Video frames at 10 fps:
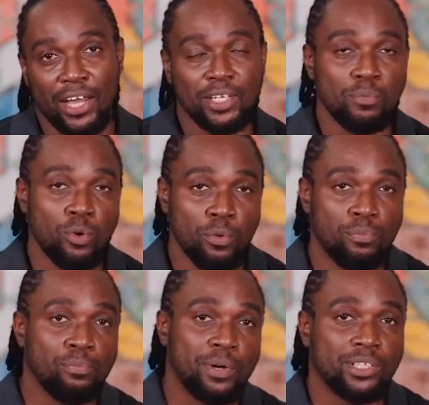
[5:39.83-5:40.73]
I'm
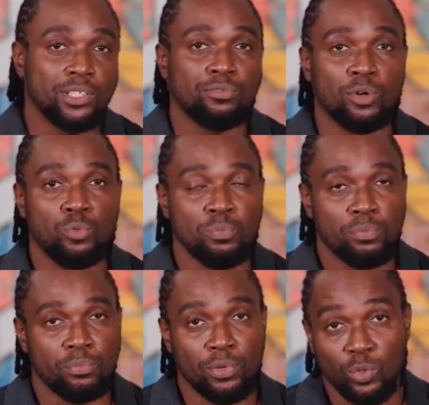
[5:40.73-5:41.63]
a person from
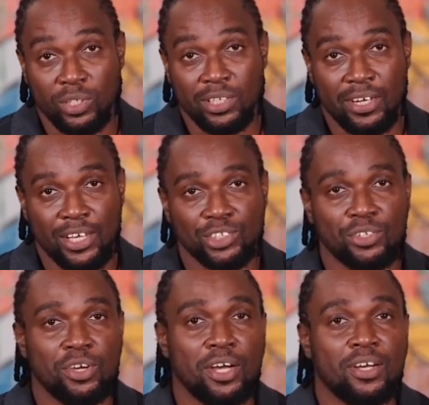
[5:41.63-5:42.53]
Midwestern
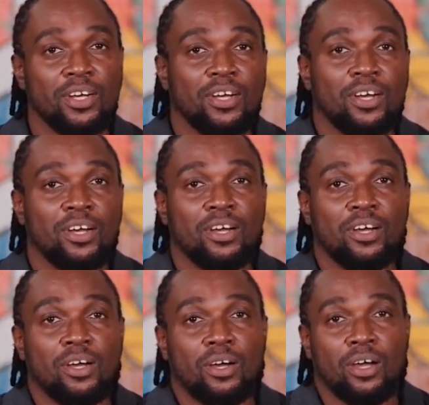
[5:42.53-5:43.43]
Nigeria.
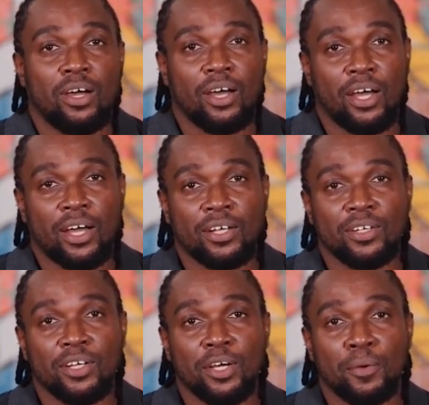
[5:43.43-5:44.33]

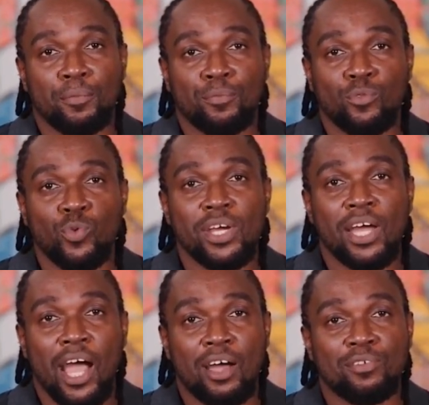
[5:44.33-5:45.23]
And we
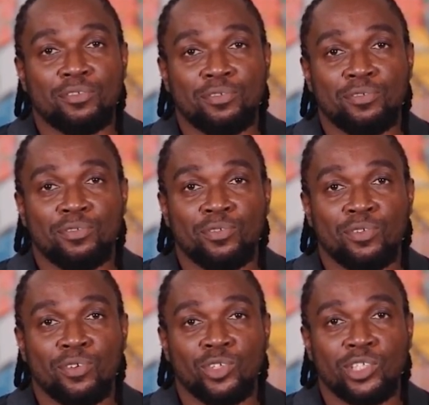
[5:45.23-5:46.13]
have
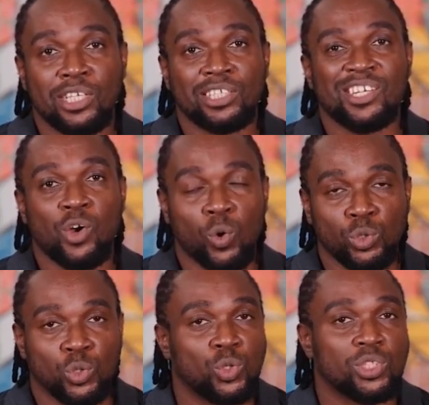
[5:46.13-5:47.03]
certain
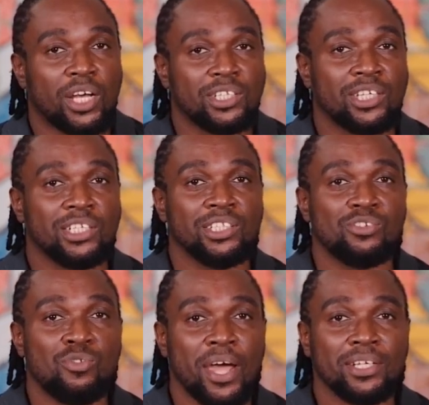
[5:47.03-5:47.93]
cultures and
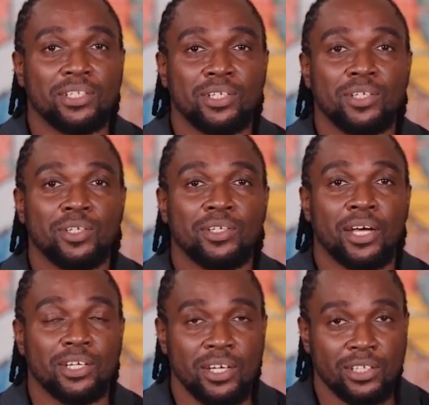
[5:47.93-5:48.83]
certain writing
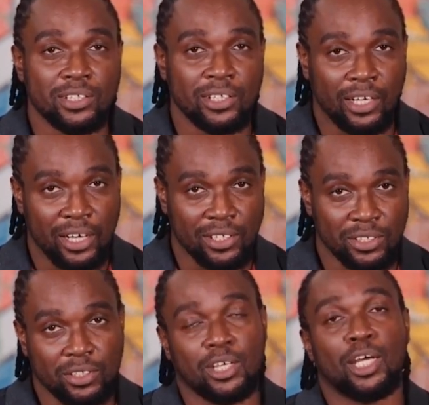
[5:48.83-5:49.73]
techniques that
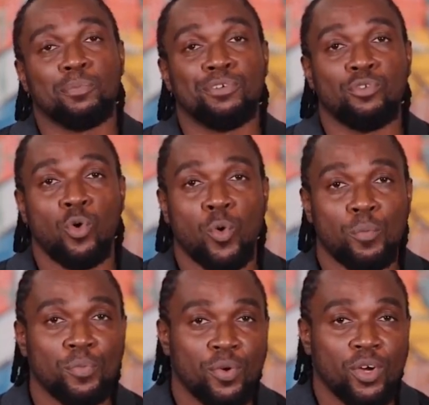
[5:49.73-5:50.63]
existed before
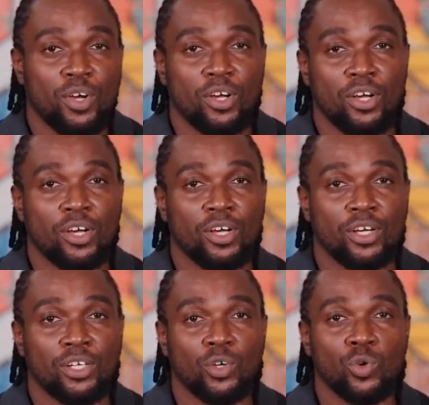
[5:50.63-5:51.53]

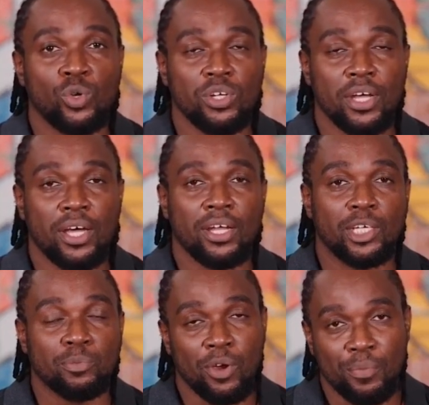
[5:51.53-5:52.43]
the colonial
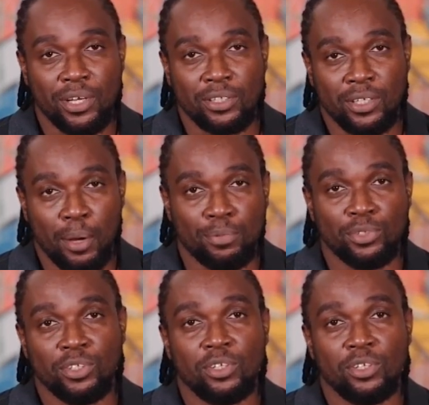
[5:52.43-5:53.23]
experiment happened.